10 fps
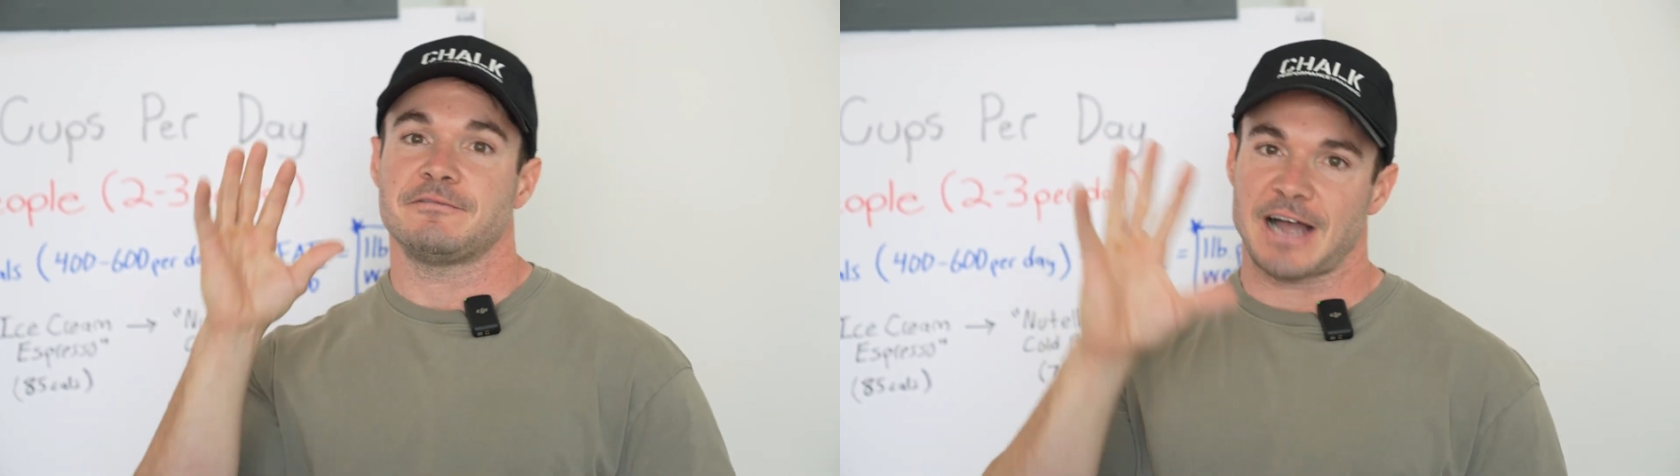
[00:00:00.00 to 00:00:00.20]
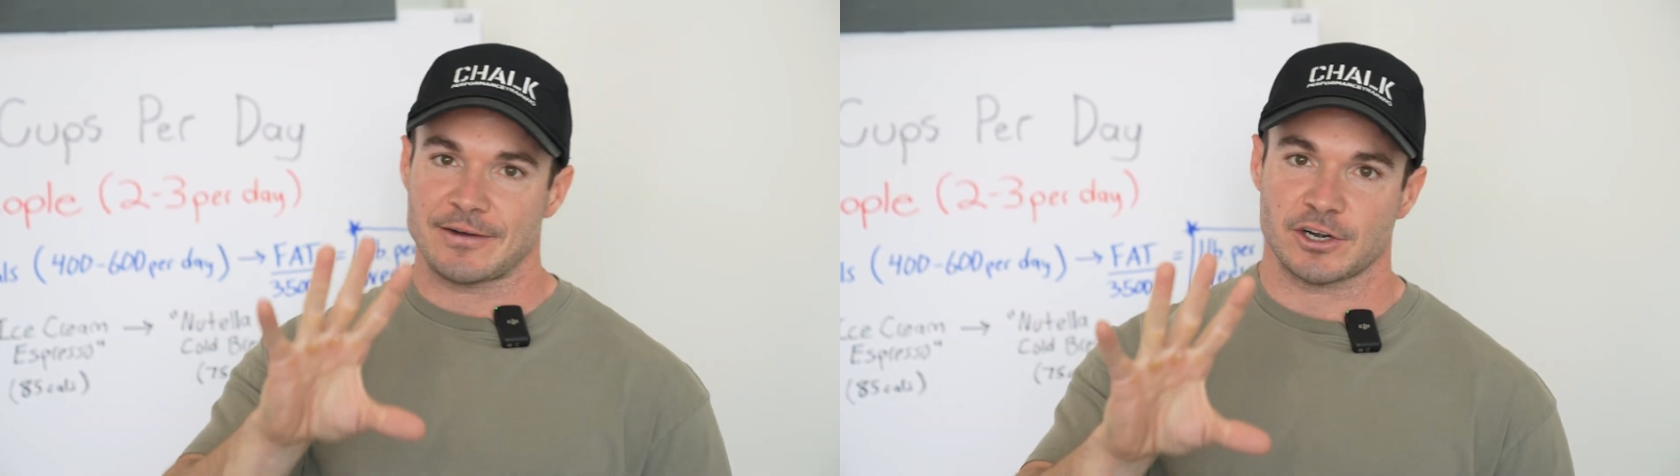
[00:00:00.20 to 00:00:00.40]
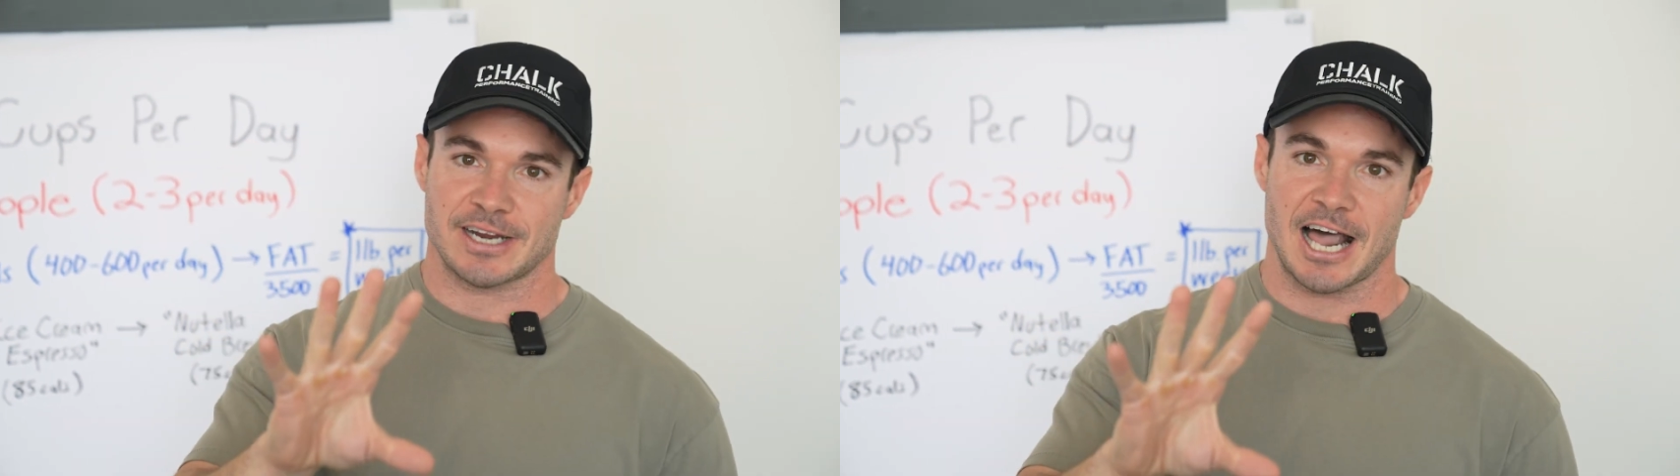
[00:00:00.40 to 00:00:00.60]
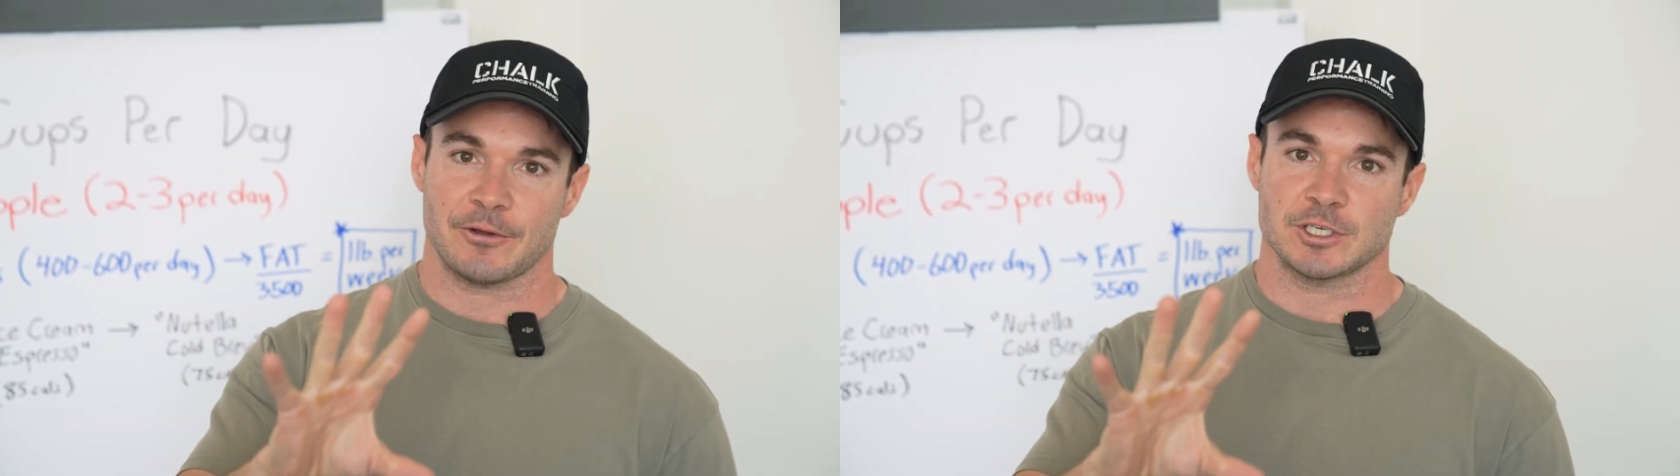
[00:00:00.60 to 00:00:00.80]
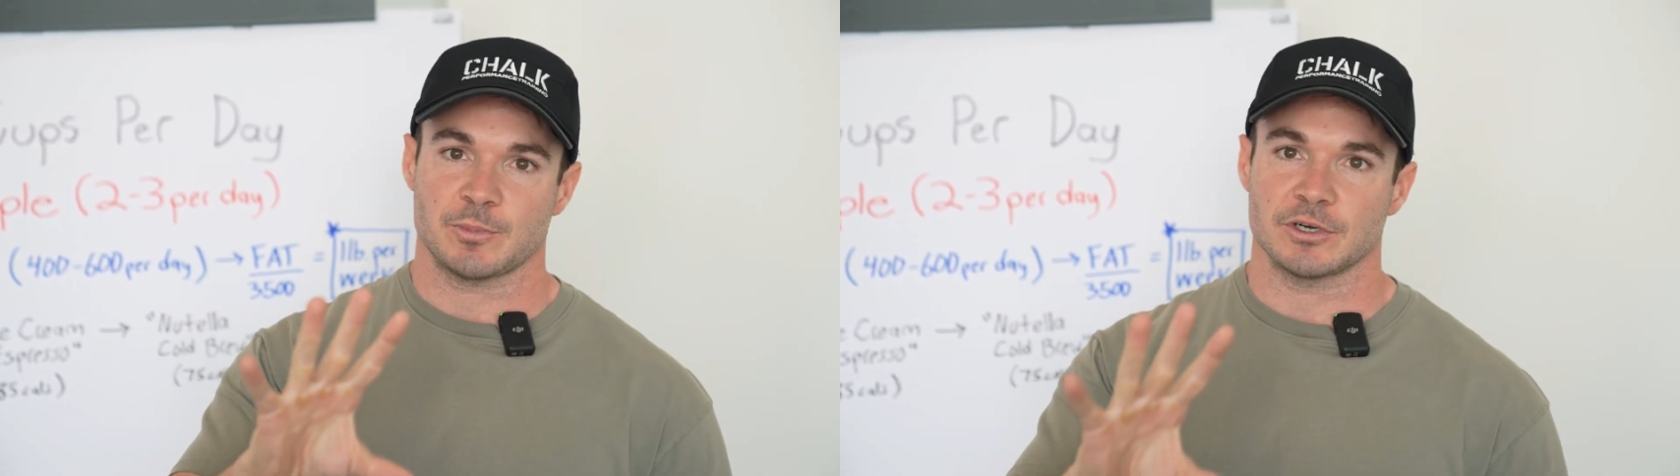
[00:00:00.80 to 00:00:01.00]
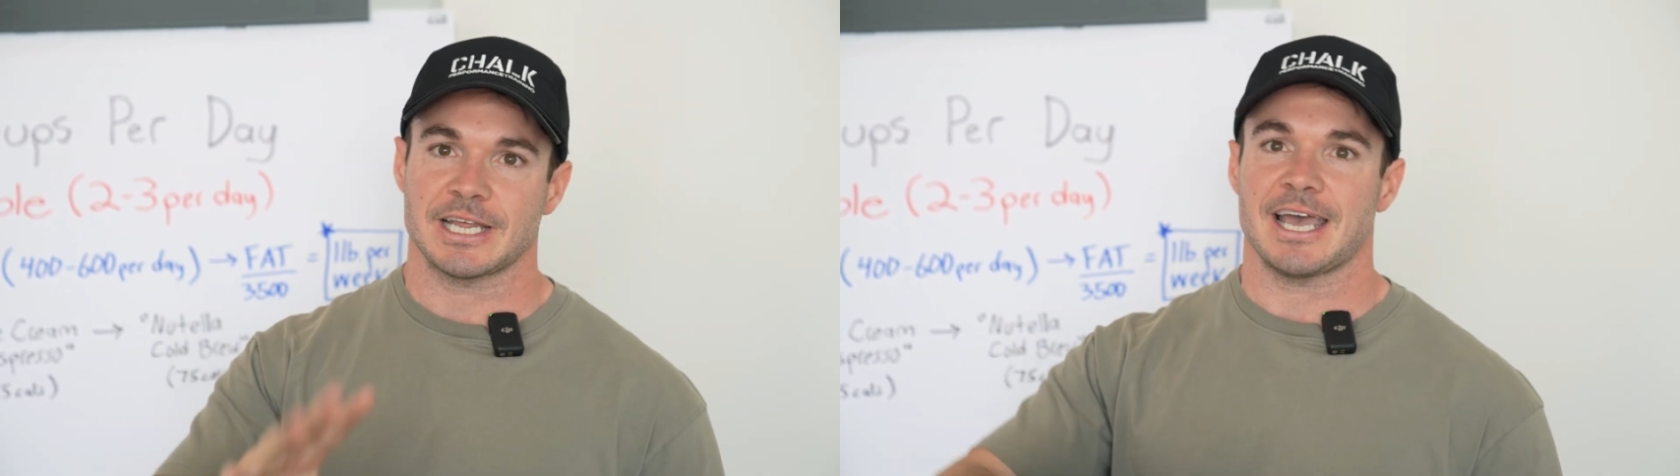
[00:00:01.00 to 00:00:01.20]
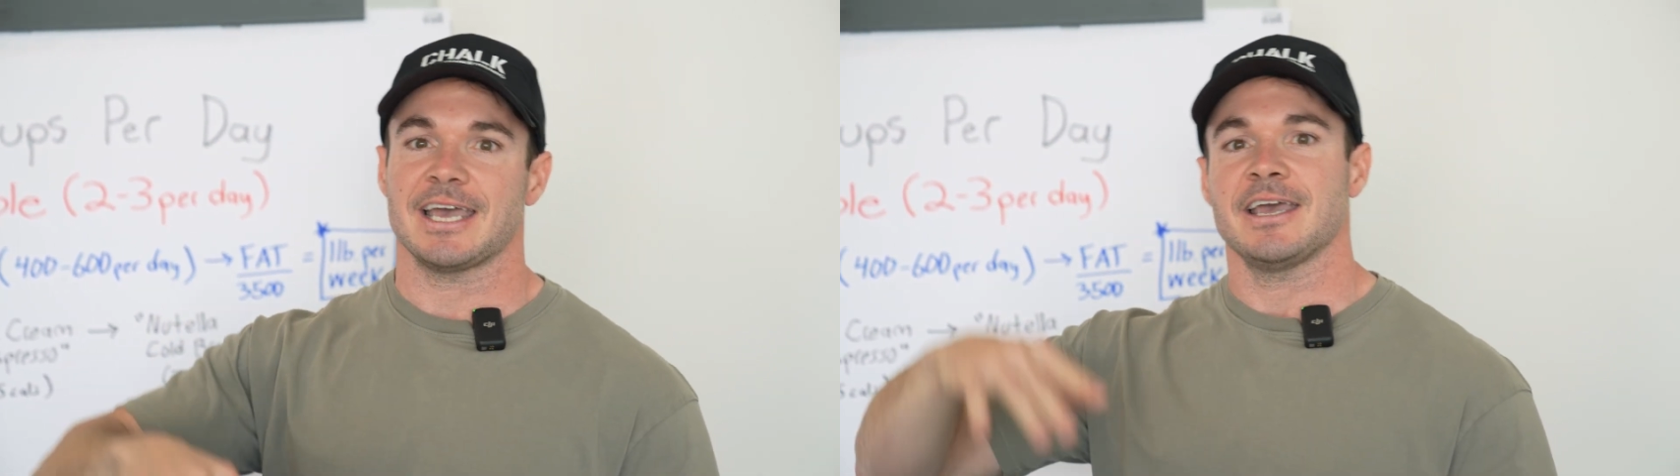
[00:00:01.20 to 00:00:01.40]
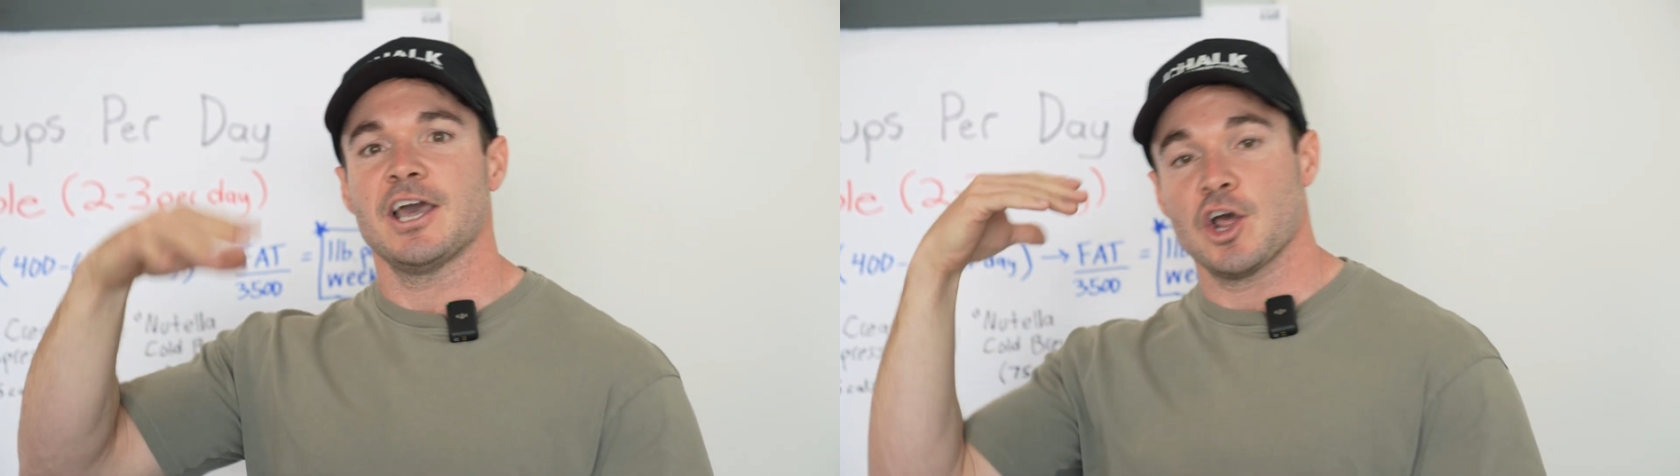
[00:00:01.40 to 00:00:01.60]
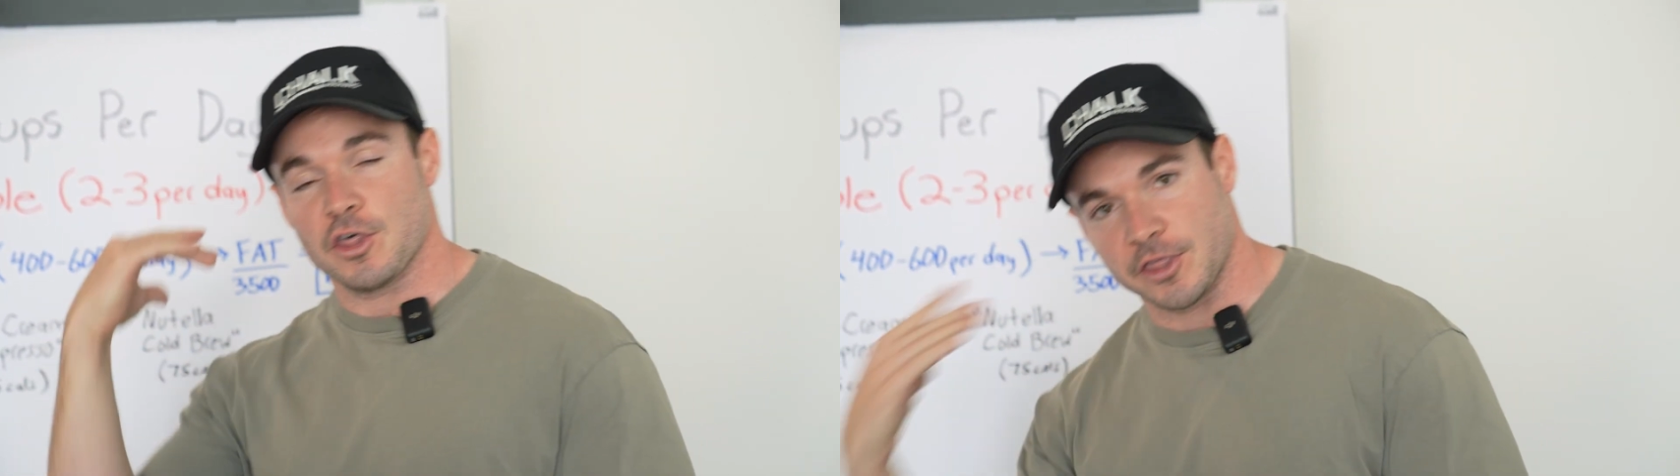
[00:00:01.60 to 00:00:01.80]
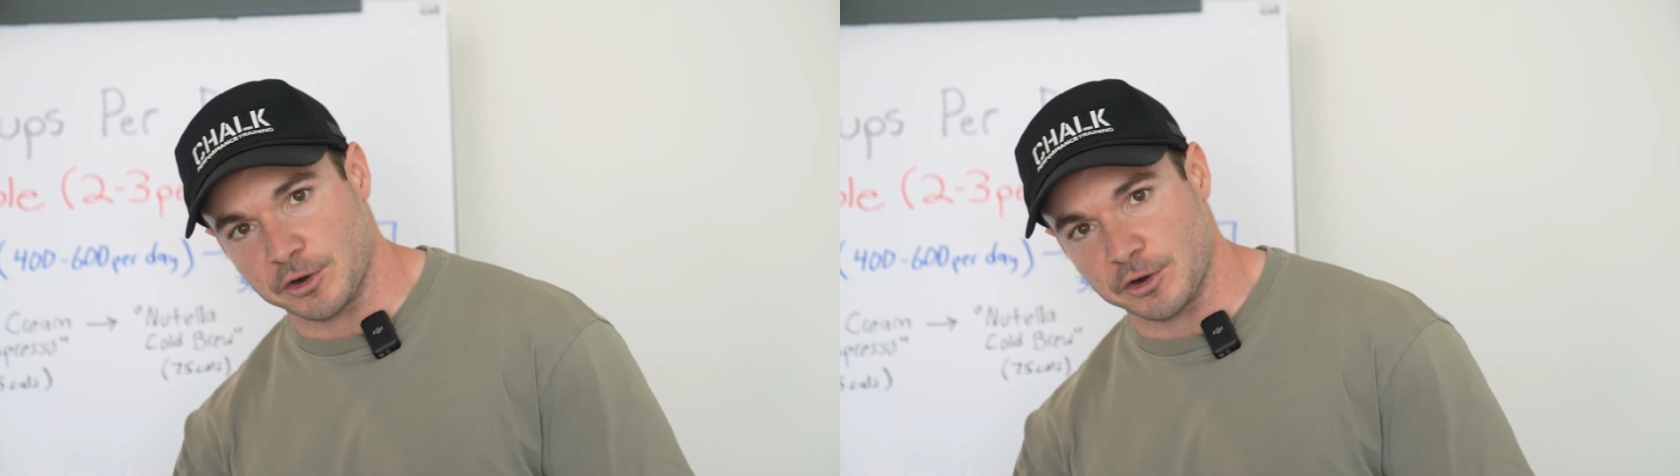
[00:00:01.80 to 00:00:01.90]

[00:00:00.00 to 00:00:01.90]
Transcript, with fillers: 500 calories per day,